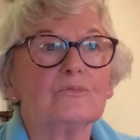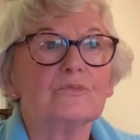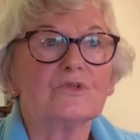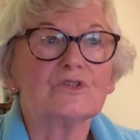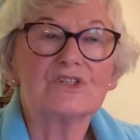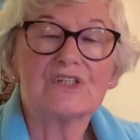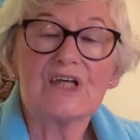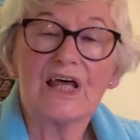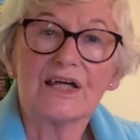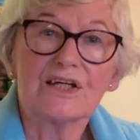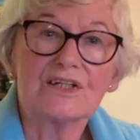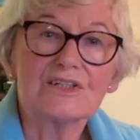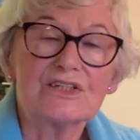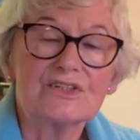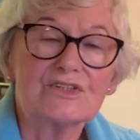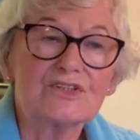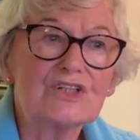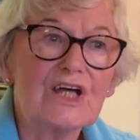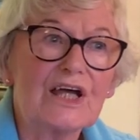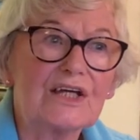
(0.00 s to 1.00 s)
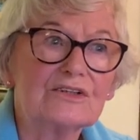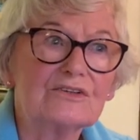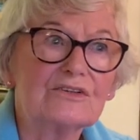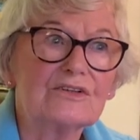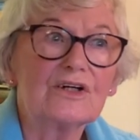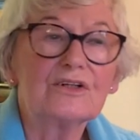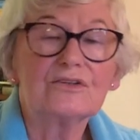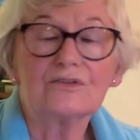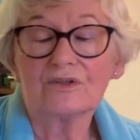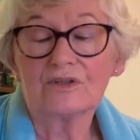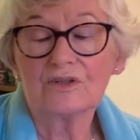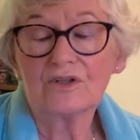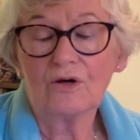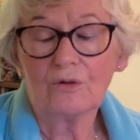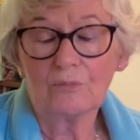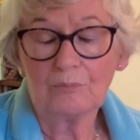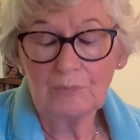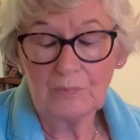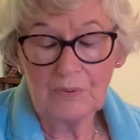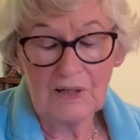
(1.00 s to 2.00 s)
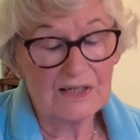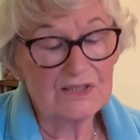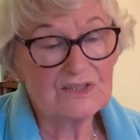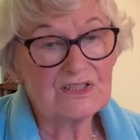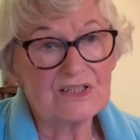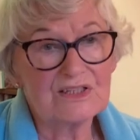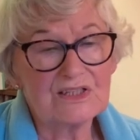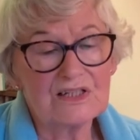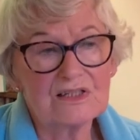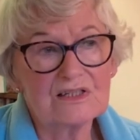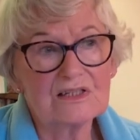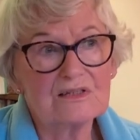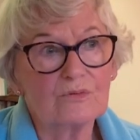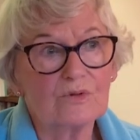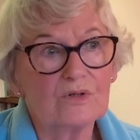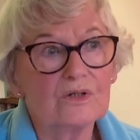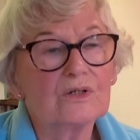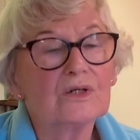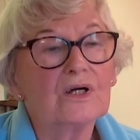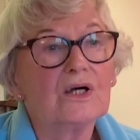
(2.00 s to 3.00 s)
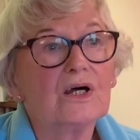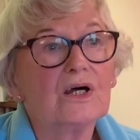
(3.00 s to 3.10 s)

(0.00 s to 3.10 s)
sex and gender and the complexities were